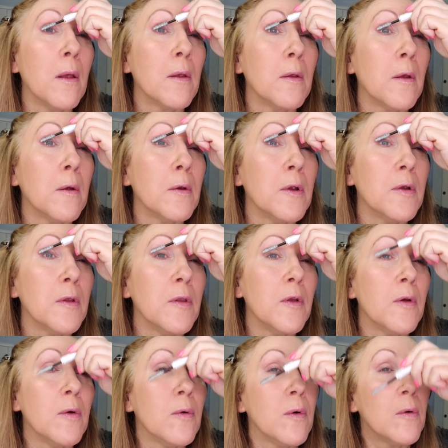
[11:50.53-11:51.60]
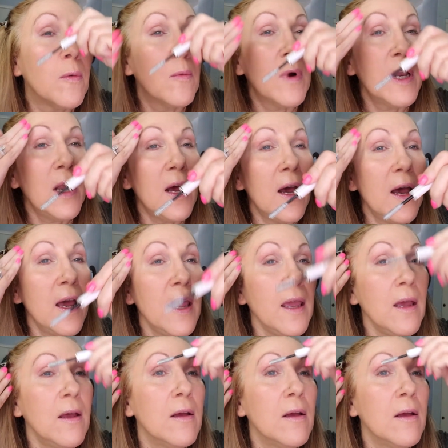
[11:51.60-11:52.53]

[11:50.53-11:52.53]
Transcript: So just do one eye